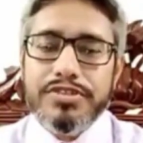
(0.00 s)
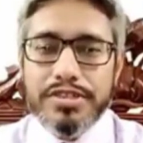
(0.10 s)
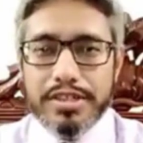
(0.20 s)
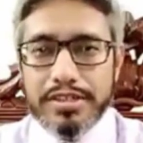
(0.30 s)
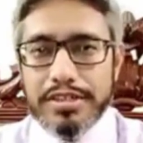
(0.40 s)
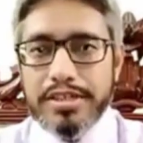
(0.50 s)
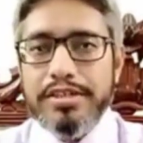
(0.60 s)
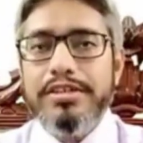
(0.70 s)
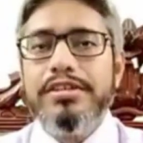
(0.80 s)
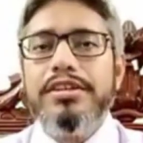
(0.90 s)
still
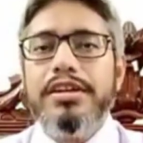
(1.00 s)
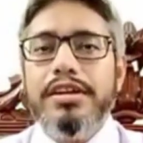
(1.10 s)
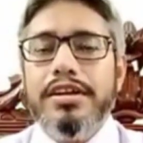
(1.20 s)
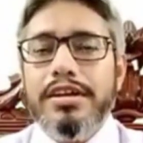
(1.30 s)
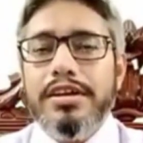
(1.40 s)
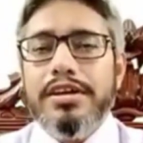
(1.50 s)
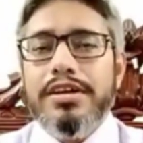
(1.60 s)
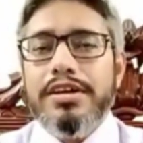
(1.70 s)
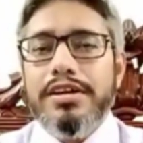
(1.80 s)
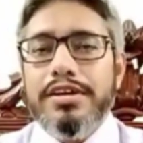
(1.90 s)
in
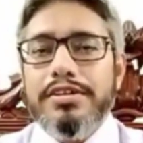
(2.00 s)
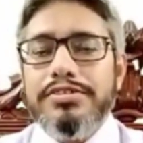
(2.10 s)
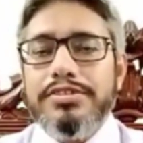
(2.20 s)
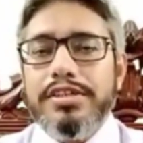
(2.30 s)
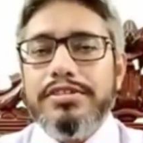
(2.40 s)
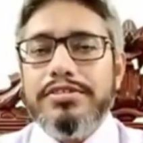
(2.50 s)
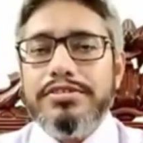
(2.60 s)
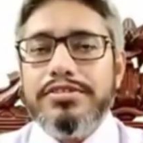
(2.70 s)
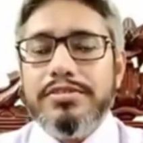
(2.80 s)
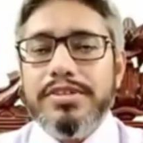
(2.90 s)
his
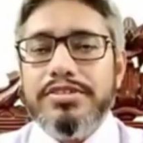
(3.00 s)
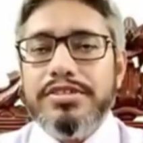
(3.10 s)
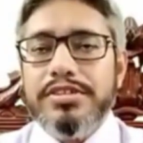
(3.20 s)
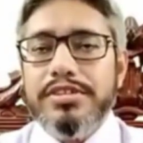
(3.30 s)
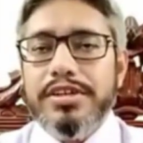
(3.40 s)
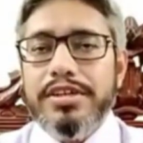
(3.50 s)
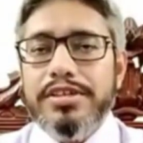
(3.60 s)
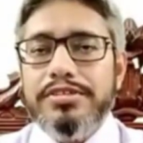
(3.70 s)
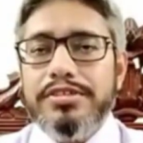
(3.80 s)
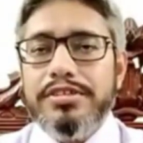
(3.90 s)
6th semester.
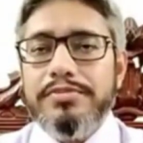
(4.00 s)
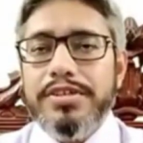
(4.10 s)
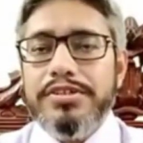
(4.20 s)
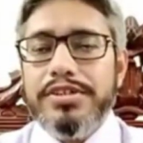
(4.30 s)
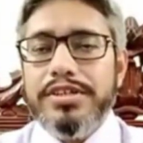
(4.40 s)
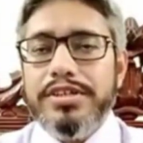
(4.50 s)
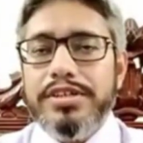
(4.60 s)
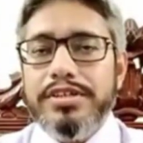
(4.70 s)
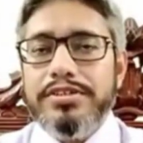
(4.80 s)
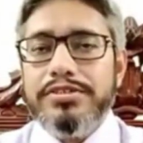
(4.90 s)
His major
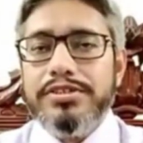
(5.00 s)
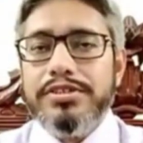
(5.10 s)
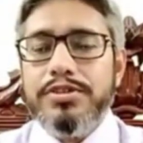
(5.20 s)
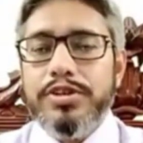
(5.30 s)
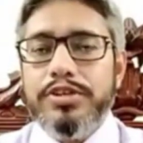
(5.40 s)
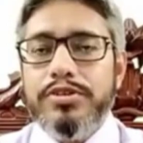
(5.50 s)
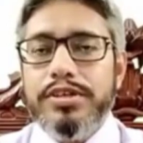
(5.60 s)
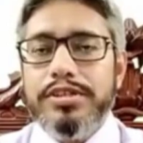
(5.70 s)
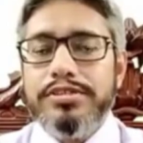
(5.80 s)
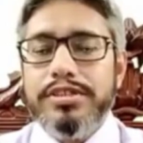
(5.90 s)
degree is going
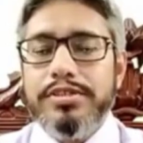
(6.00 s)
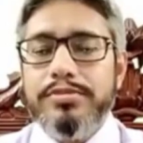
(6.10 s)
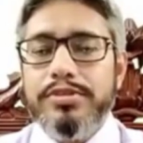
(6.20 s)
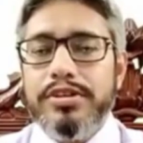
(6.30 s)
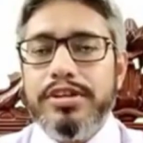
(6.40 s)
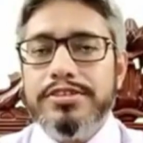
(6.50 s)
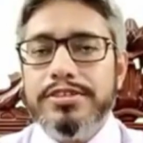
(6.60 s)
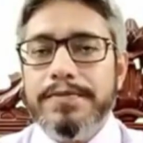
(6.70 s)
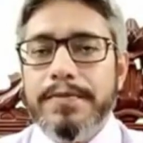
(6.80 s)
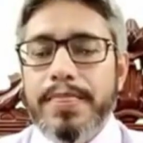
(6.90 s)
on, it's in
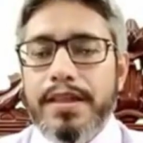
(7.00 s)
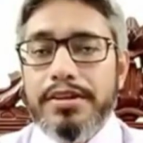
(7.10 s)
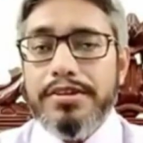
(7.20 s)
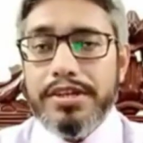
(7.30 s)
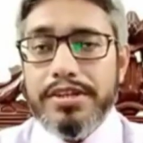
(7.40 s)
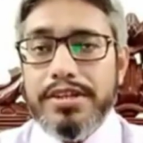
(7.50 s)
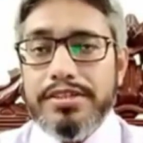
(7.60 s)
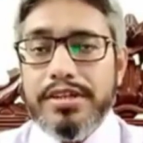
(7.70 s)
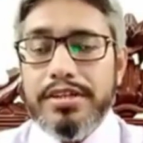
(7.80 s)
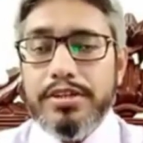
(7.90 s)
progress, yet
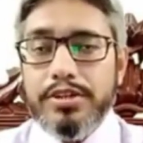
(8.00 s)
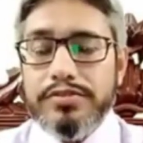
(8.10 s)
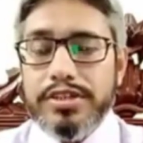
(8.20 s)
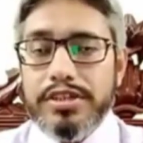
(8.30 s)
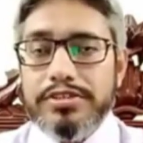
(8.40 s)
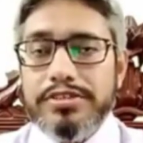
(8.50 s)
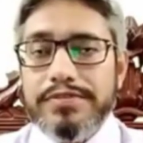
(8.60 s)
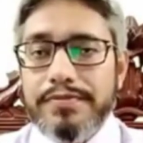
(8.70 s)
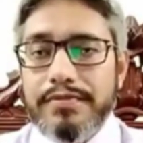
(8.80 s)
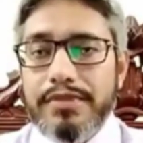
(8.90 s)
he has done a lot of
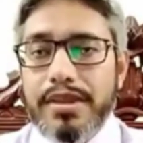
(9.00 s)
things.